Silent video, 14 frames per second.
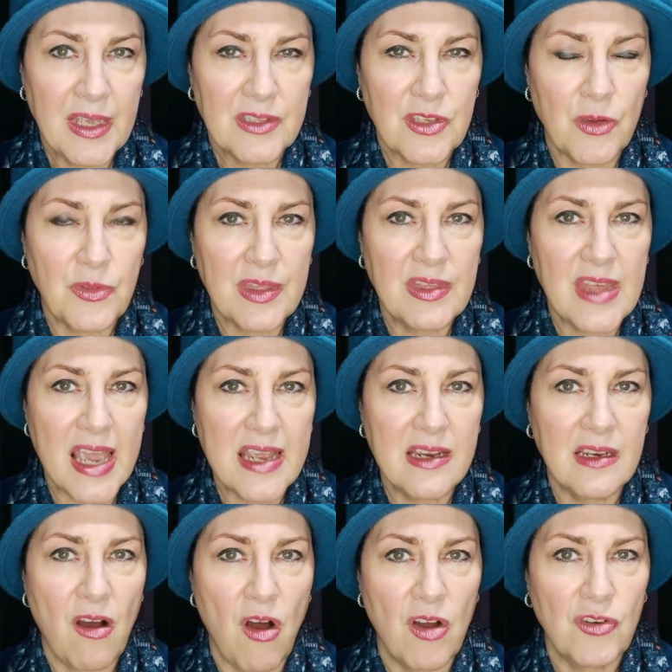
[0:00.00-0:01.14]
so that they
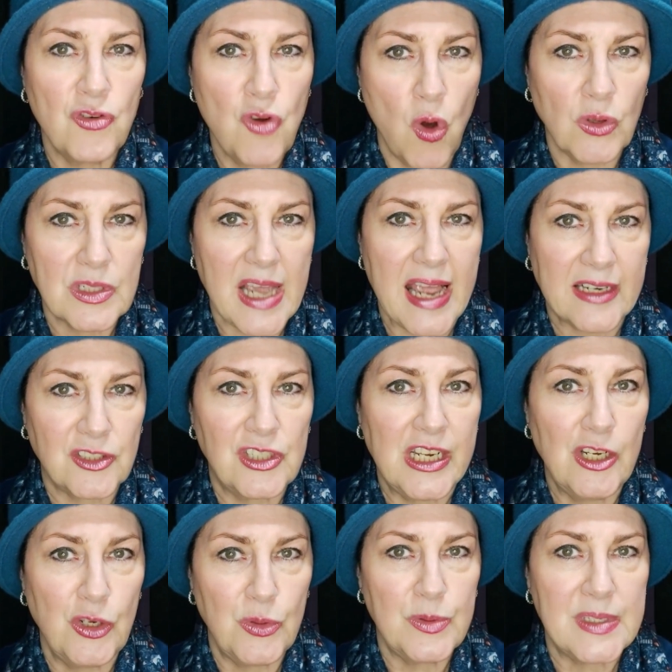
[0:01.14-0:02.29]
are not
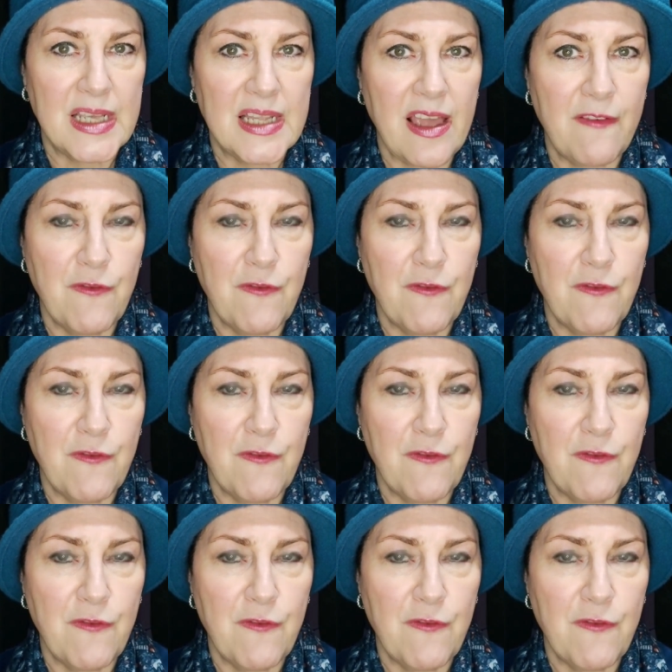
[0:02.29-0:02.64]
actually losing their